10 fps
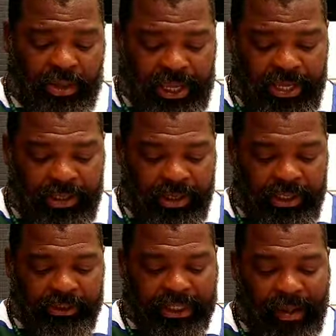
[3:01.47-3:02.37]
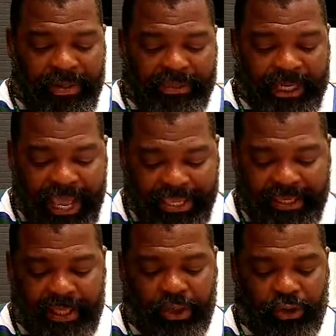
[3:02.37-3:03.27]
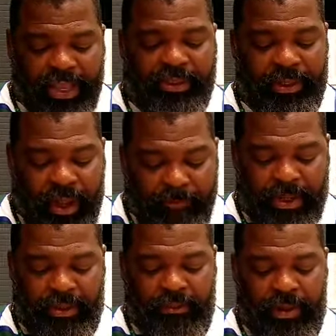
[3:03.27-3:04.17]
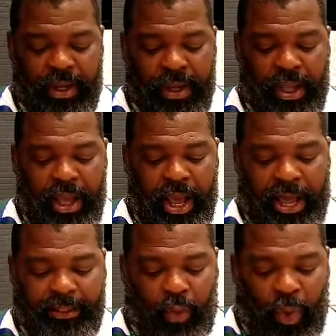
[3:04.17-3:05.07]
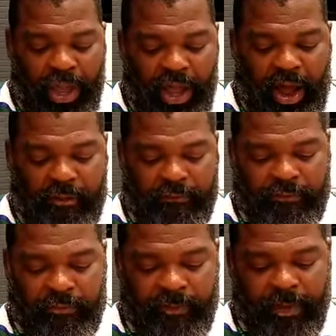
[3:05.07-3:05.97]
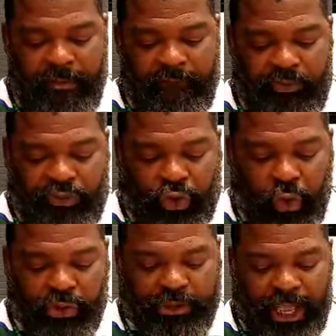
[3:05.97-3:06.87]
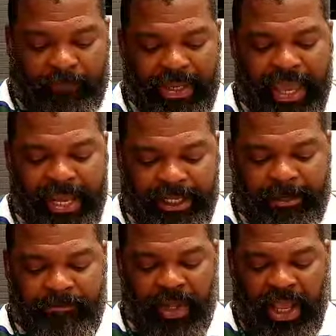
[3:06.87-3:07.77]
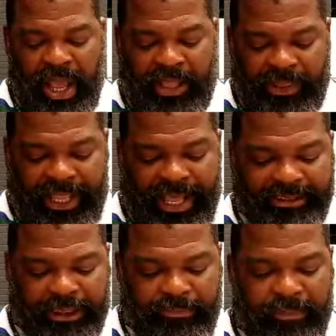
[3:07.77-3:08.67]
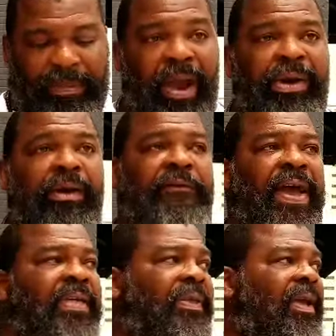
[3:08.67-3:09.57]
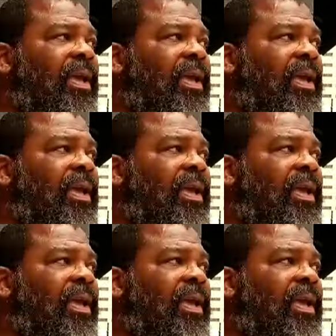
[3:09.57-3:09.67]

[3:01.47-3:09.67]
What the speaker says: Okay? Shall be taken in great number, and the way of truth shall be hidden, and the land shall be barren of faith.